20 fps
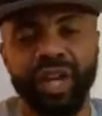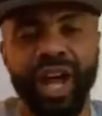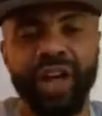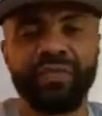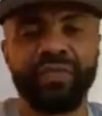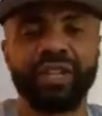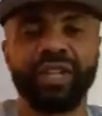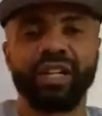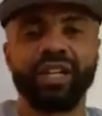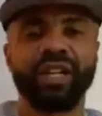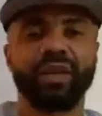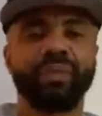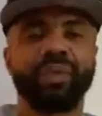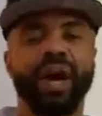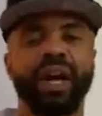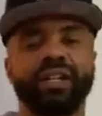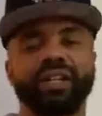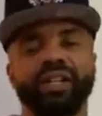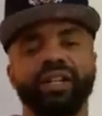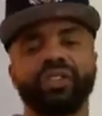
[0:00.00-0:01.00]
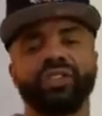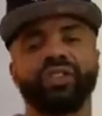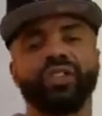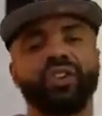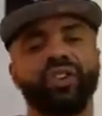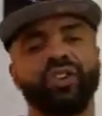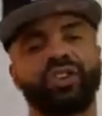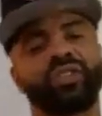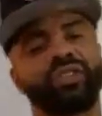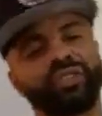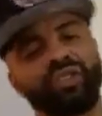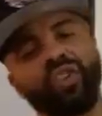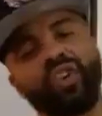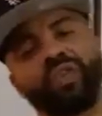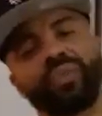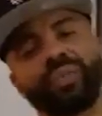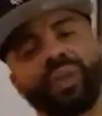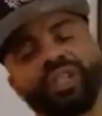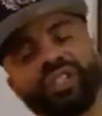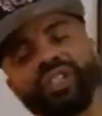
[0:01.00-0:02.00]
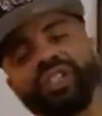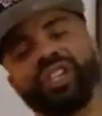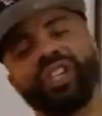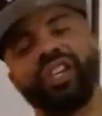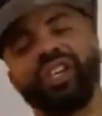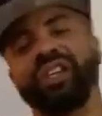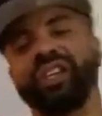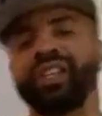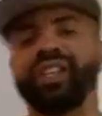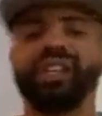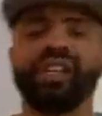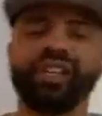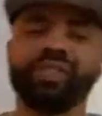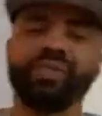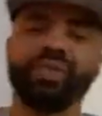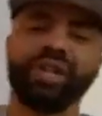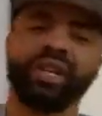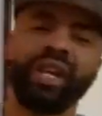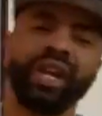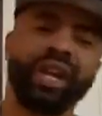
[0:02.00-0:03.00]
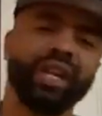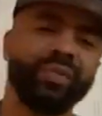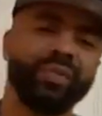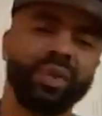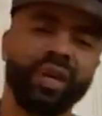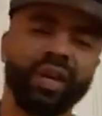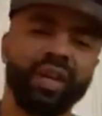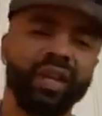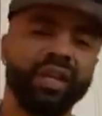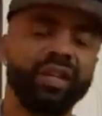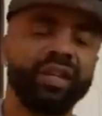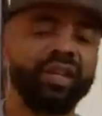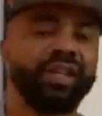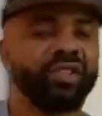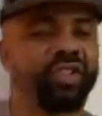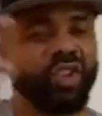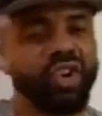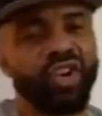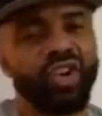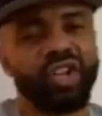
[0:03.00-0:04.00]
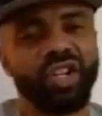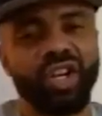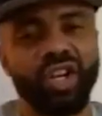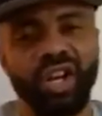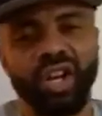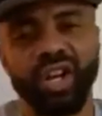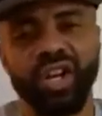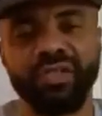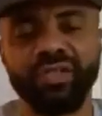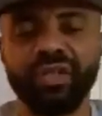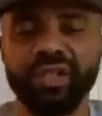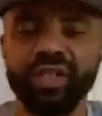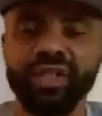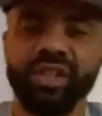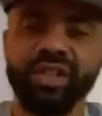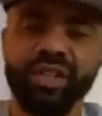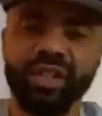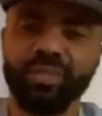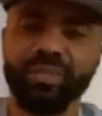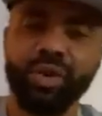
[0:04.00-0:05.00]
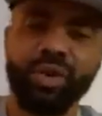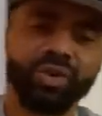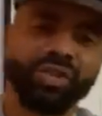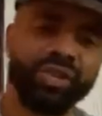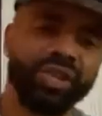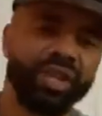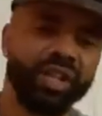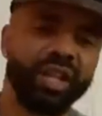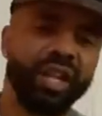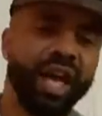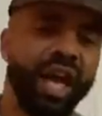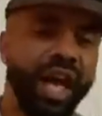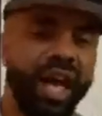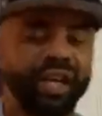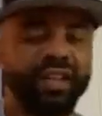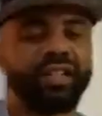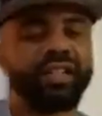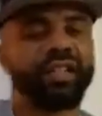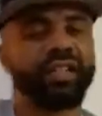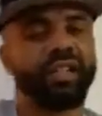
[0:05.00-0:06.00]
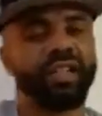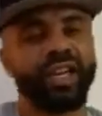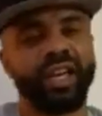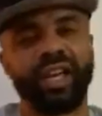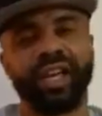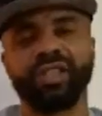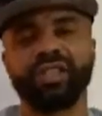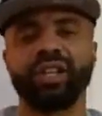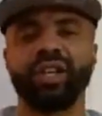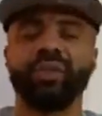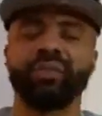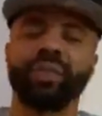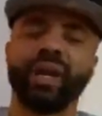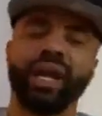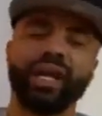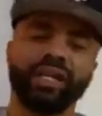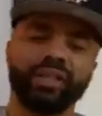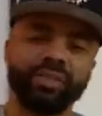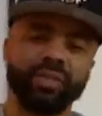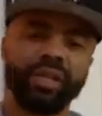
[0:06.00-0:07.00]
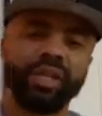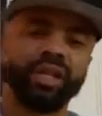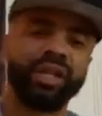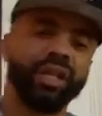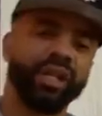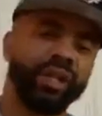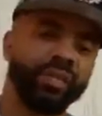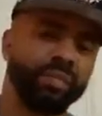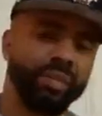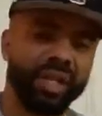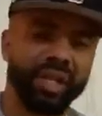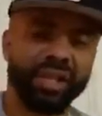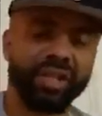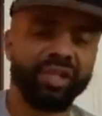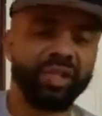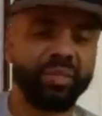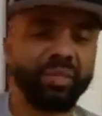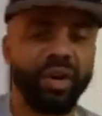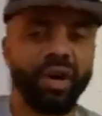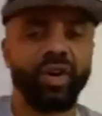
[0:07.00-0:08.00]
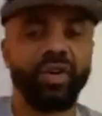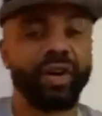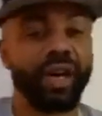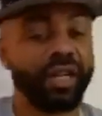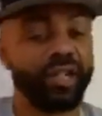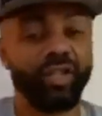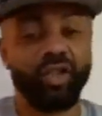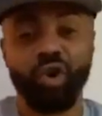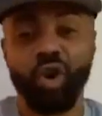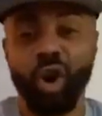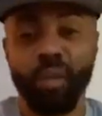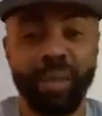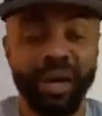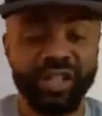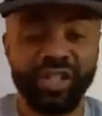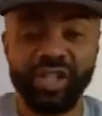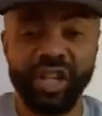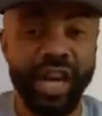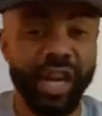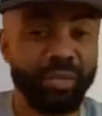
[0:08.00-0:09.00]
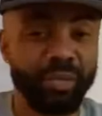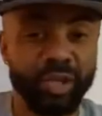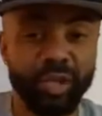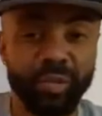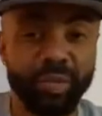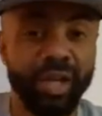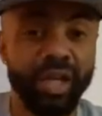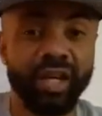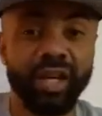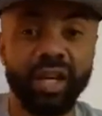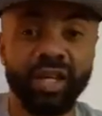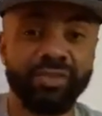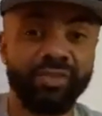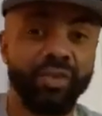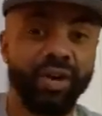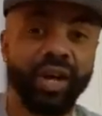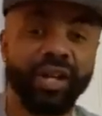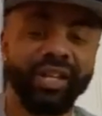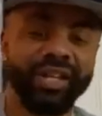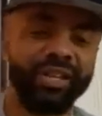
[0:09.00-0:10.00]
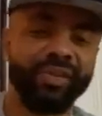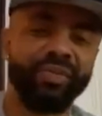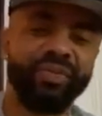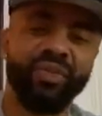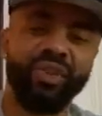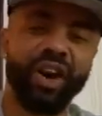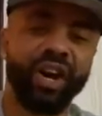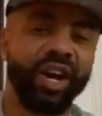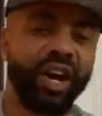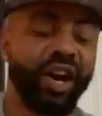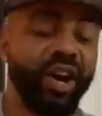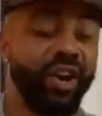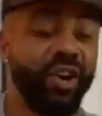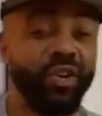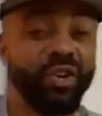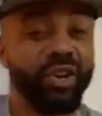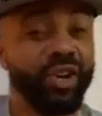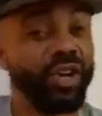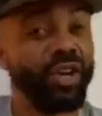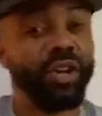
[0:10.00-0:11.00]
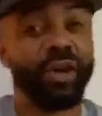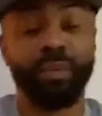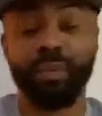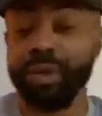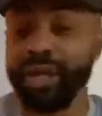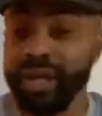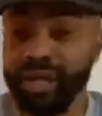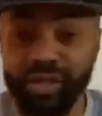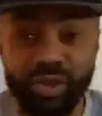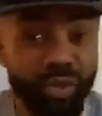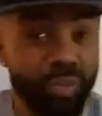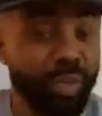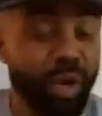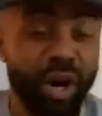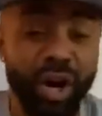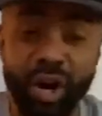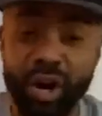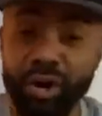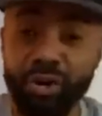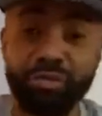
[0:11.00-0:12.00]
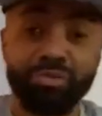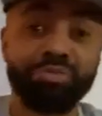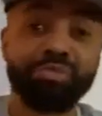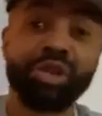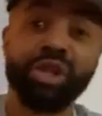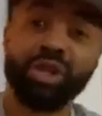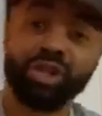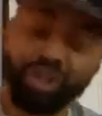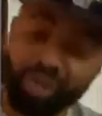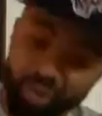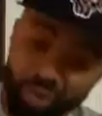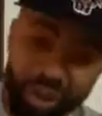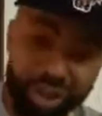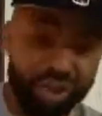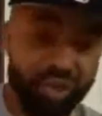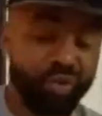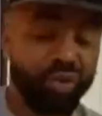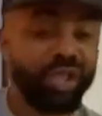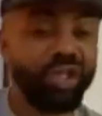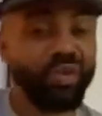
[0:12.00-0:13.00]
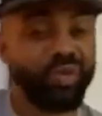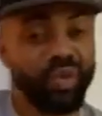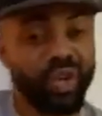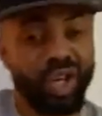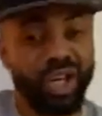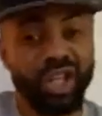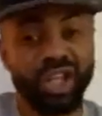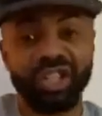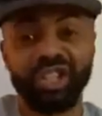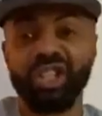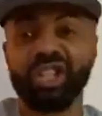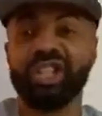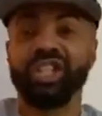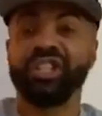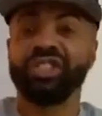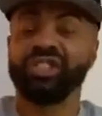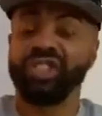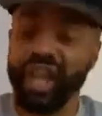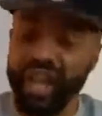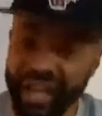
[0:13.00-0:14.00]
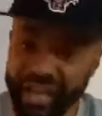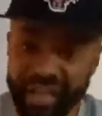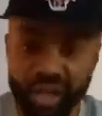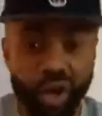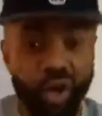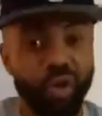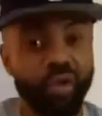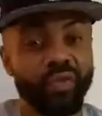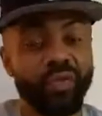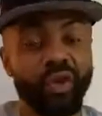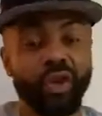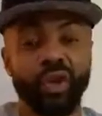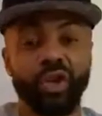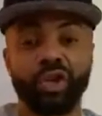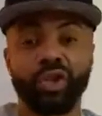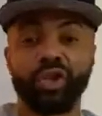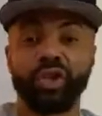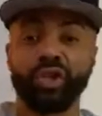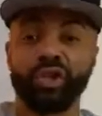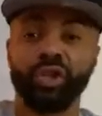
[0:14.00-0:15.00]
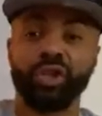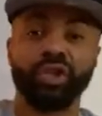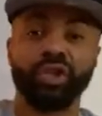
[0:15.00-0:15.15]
I'm finna get up out of here, y'all. Talk my shit. It is what it ain't, man. It's all love. Motor City Lock, Hands Up Management, Mia Simone. Gotta do all my shameless plugs before I get the fuck on. Mia Simone, 2021, taking over.